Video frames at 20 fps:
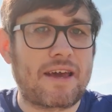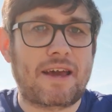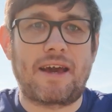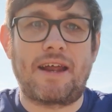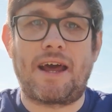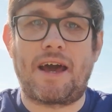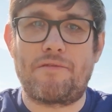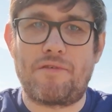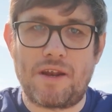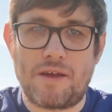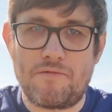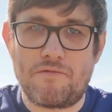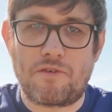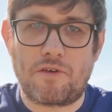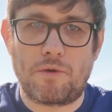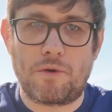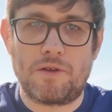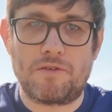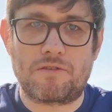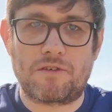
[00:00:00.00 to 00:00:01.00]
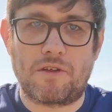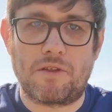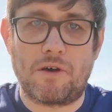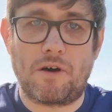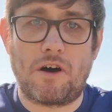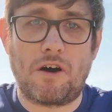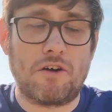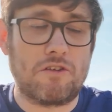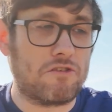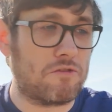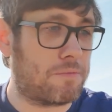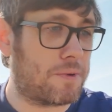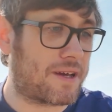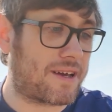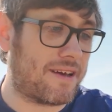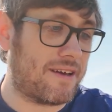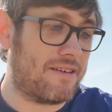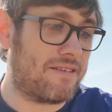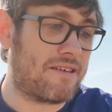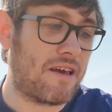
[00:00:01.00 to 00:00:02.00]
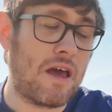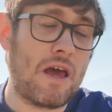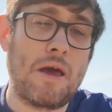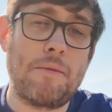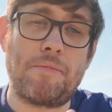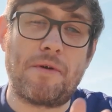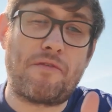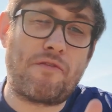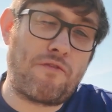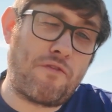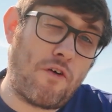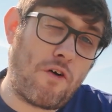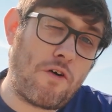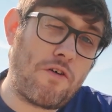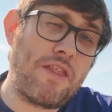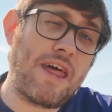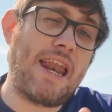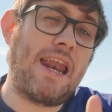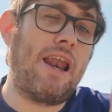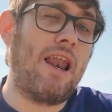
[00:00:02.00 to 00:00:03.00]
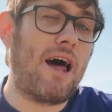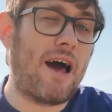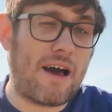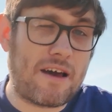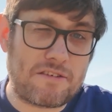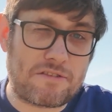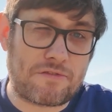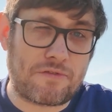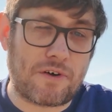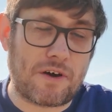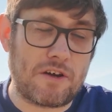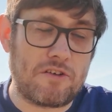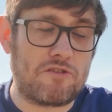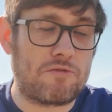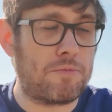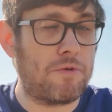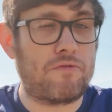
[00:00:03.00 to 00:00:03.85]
can have an influence on the odds, because before their last fights,